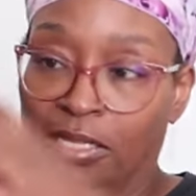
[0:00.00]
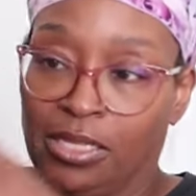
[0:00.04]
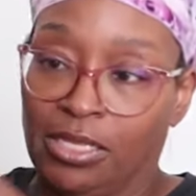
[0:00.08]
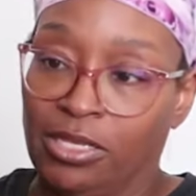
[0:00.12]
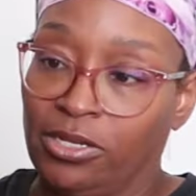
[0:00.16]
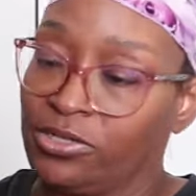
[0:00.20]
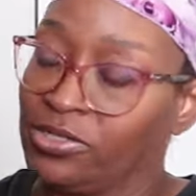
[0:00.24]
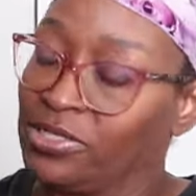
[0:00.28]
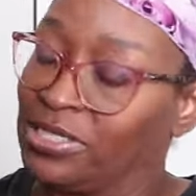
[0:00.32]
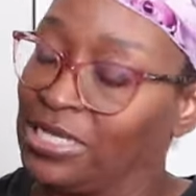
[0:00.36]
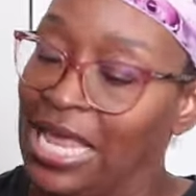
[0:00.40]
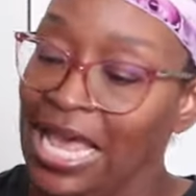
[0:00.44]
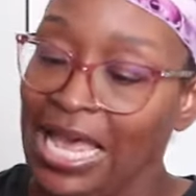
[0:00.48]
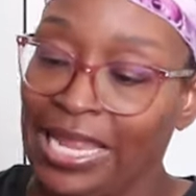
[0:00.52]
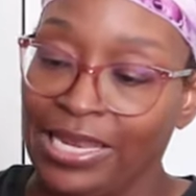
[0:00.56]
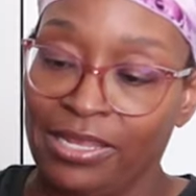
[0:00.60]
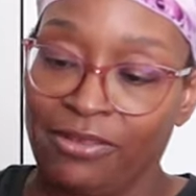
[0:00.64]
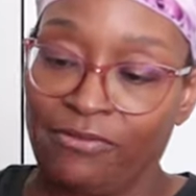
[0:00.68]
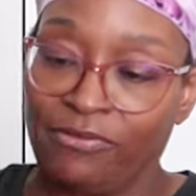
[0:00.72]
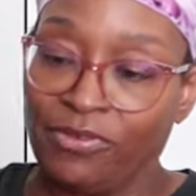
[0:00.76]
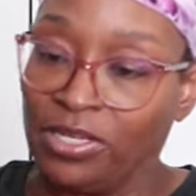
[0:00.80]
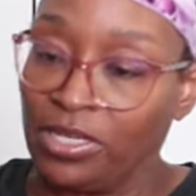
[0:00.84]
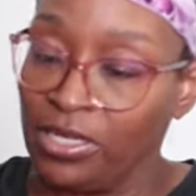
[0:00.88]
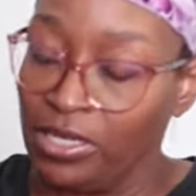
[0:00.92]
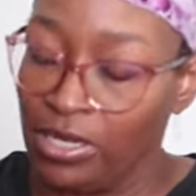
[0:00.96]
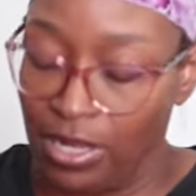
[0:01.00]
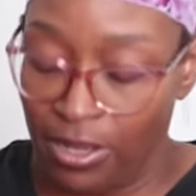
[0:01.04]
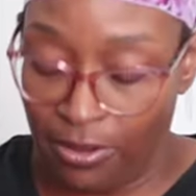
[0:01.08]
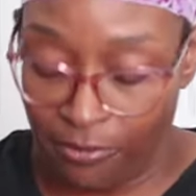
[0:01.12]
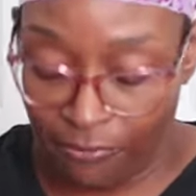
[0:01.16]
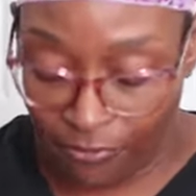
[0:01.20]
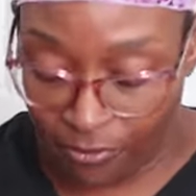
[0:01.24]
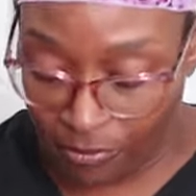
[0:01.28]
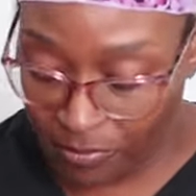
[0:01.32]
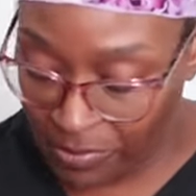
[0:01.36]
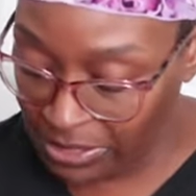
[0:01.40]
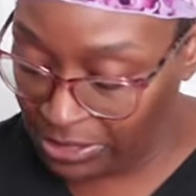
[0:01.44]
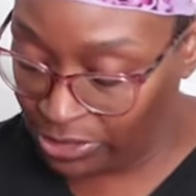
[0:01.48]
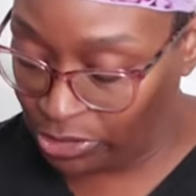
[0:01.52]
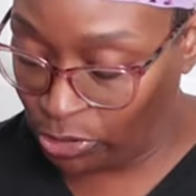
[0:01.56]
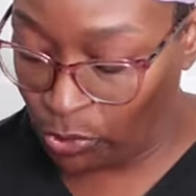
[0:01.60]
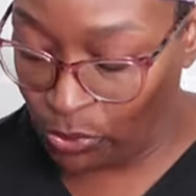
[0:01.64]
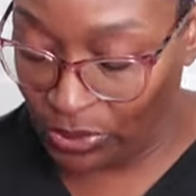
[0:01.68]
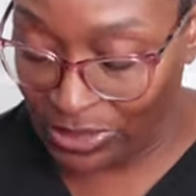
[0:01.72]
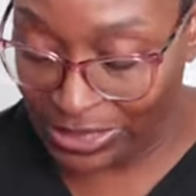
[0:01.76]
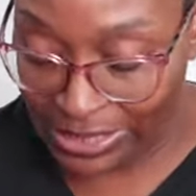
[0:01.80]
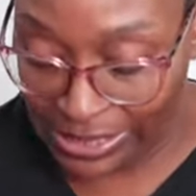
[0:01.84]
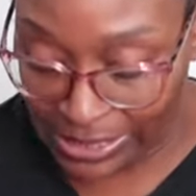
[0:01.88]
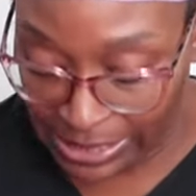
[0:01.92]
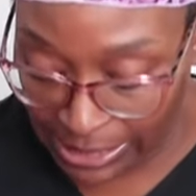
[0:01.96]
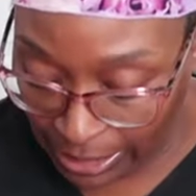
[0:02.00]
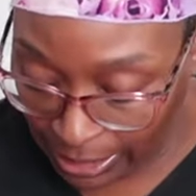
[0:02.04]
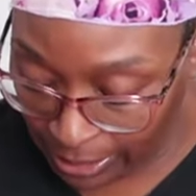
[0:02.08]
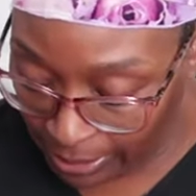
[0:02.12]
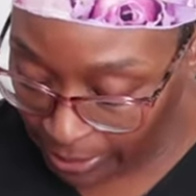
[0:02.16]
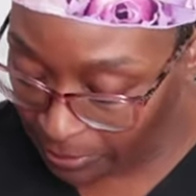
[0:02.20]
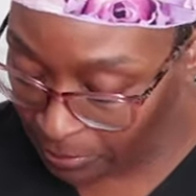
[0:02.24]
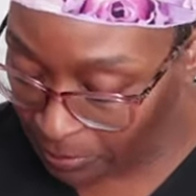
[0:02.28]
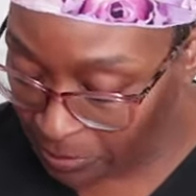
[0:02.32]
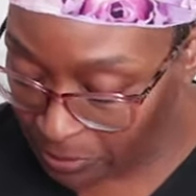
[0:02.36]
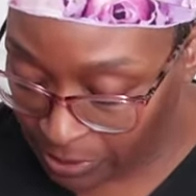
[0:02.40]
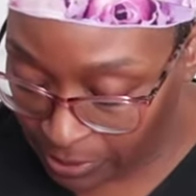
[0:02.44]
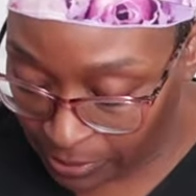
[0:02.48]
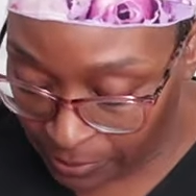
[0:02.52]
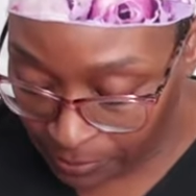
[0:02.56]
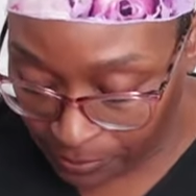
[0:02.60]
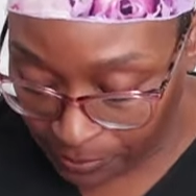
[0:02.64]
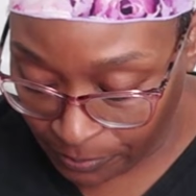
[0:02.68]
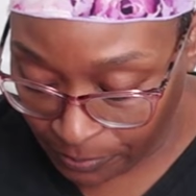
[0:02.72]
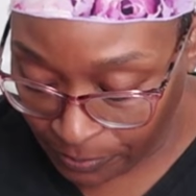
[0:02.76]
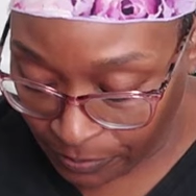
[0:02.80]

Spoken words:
There's not even enough for me to attempt